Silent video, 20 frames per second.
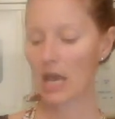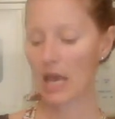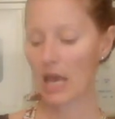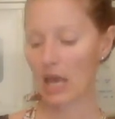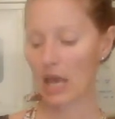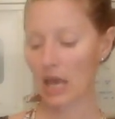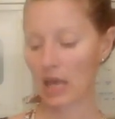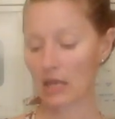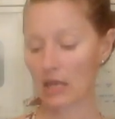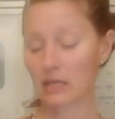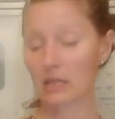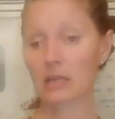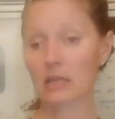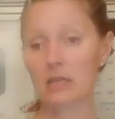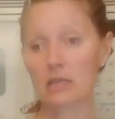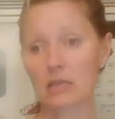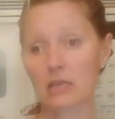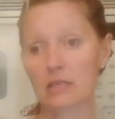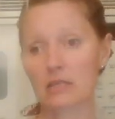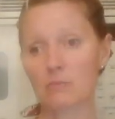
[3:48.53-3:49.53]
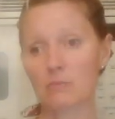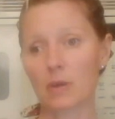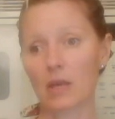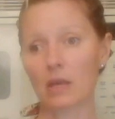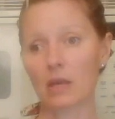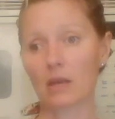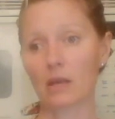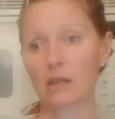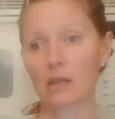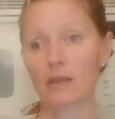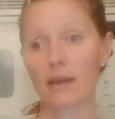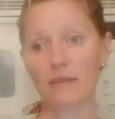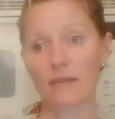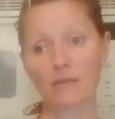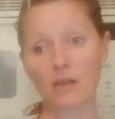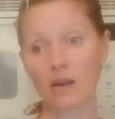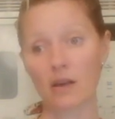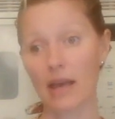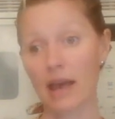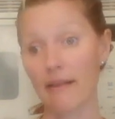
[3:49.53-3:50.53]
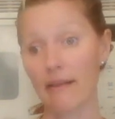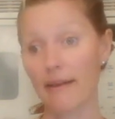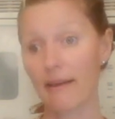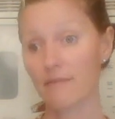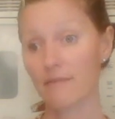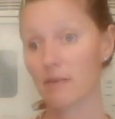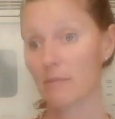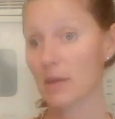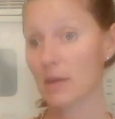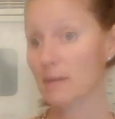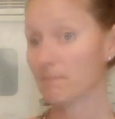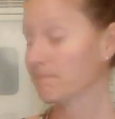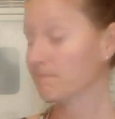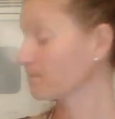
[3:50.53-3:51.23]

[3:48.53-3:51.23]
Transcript: And this has been a lifelong ally for me.